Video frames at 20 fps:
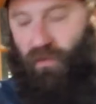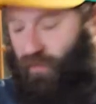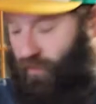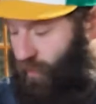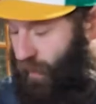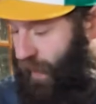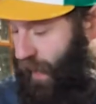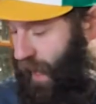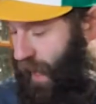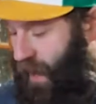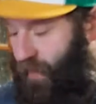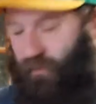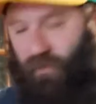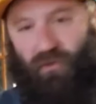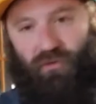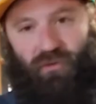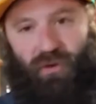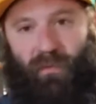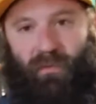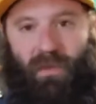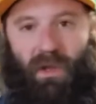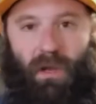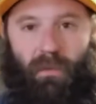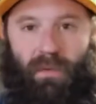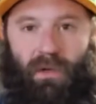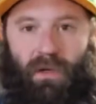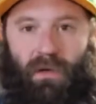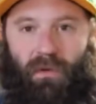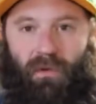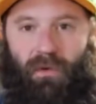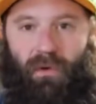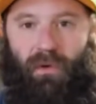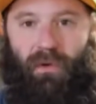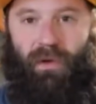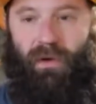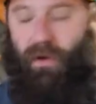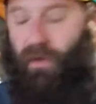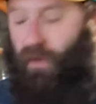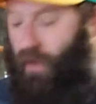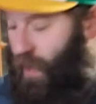So I have the shrimp that I peeled
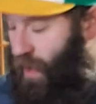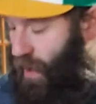earlier.